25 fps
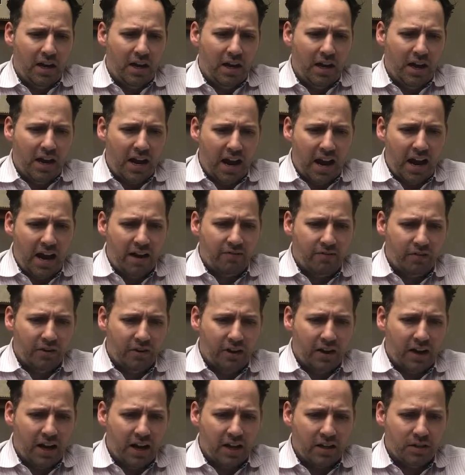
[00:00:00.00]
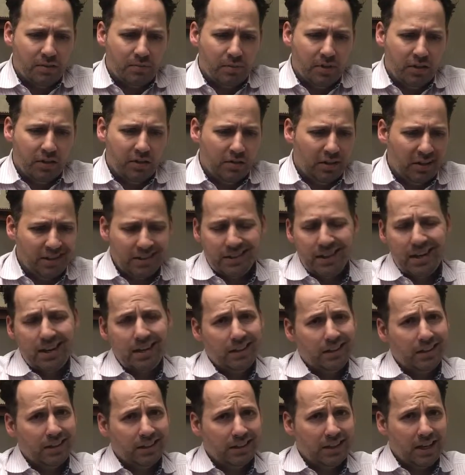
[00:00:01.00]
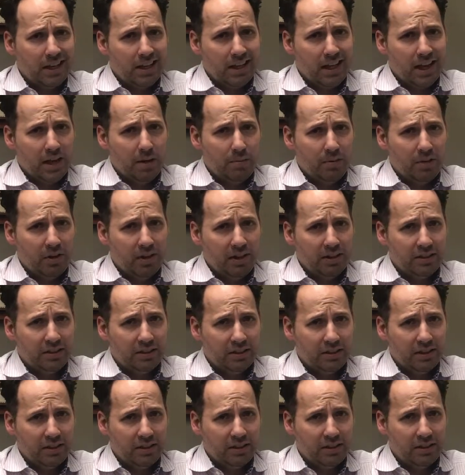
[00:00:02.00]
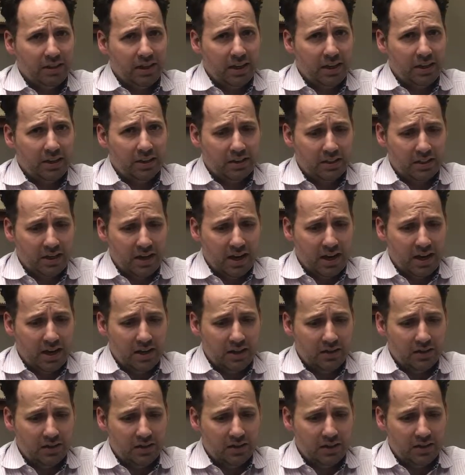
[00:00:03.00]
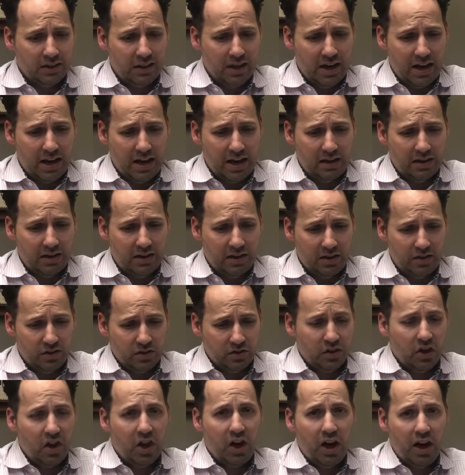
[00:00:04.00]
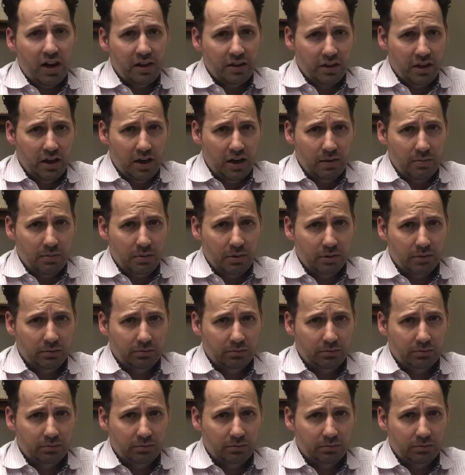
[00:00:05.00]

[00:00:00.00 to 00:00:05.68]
an advertisement, let's say the MLS listing says that there's a hot tub,